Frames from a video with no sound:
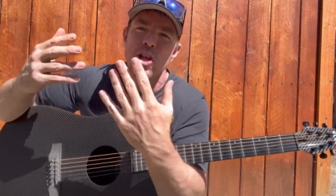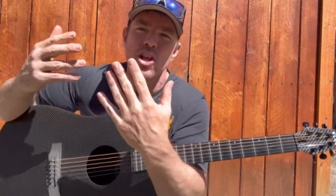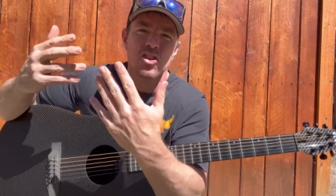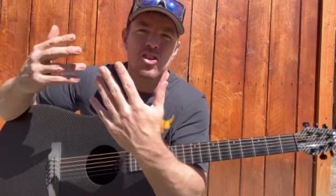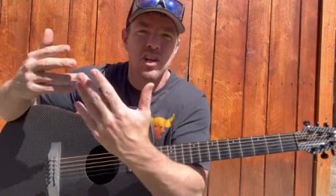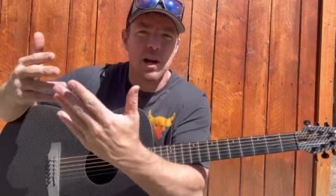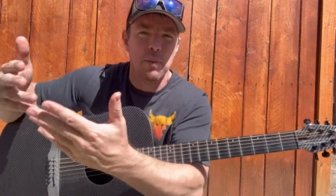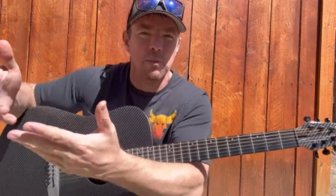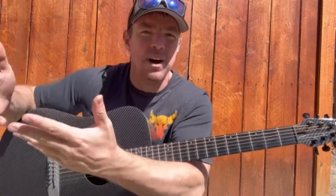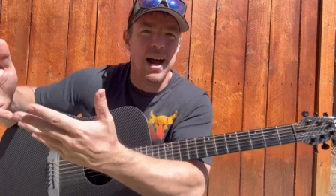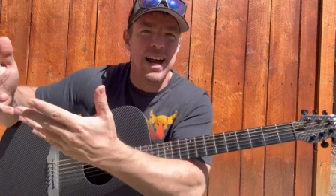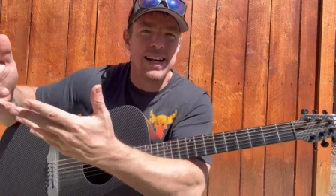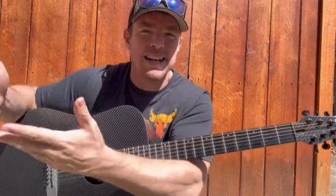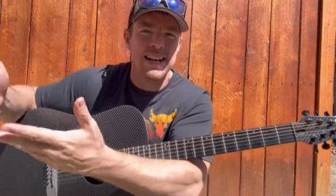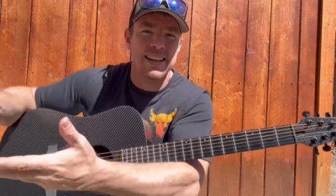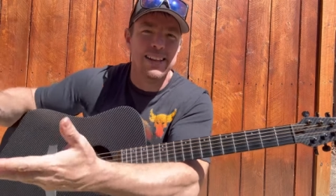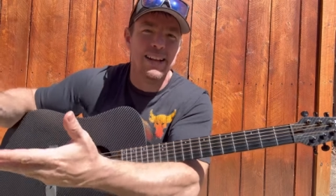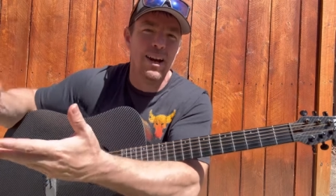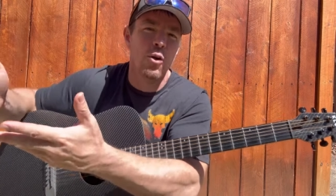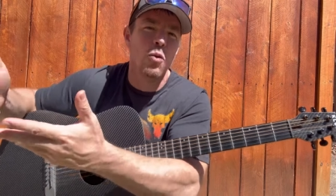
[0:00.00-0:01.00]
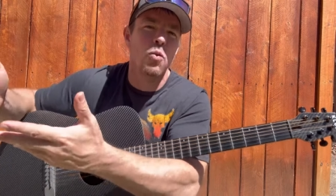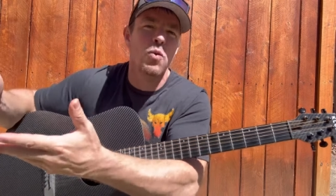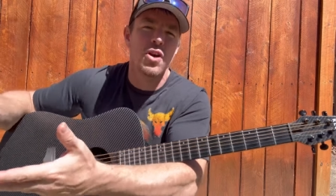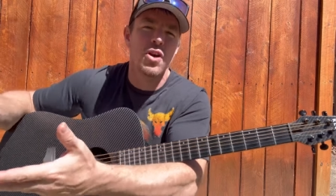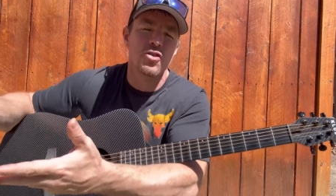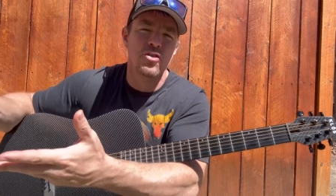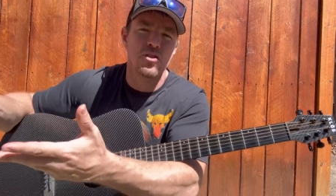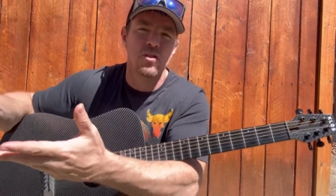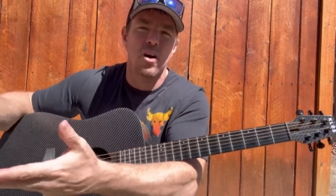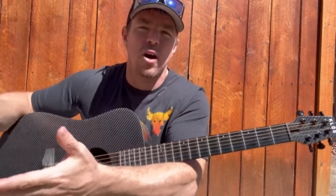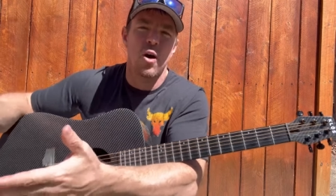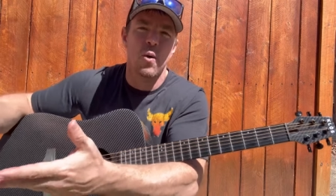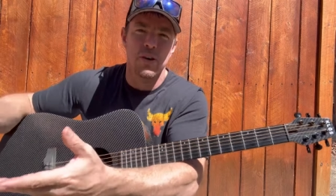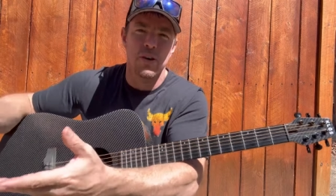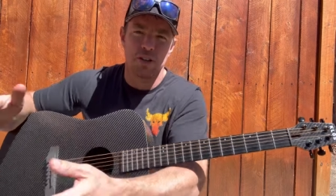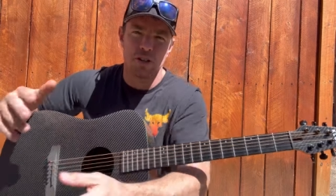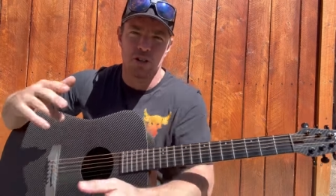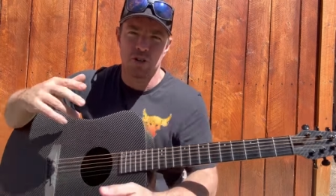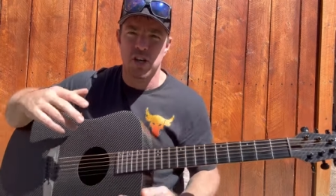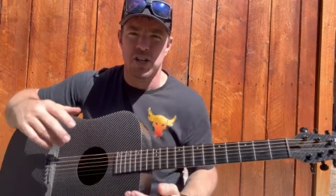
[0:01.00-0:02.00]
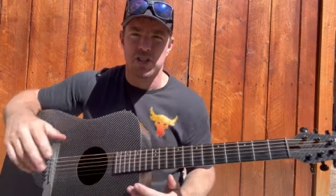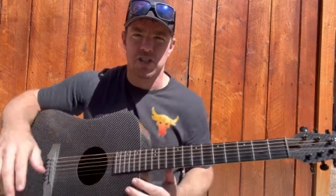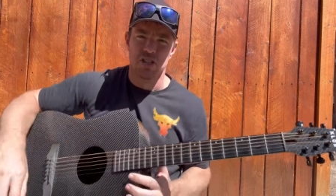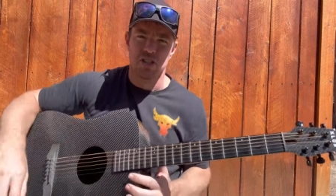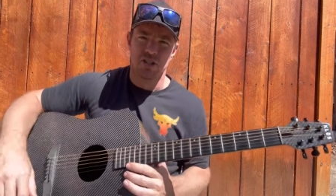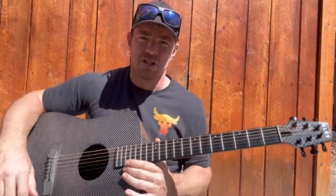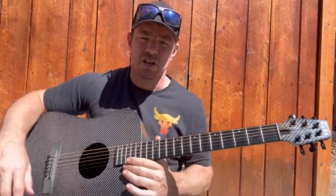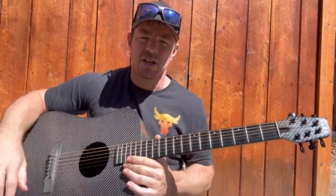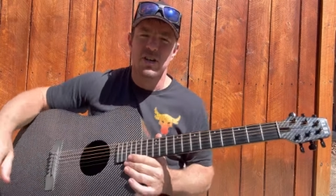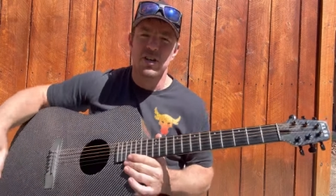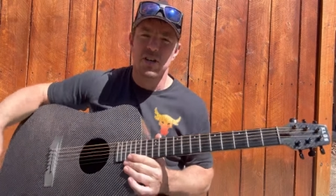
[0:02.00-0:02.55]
So I'm right down there with you all in the trenches.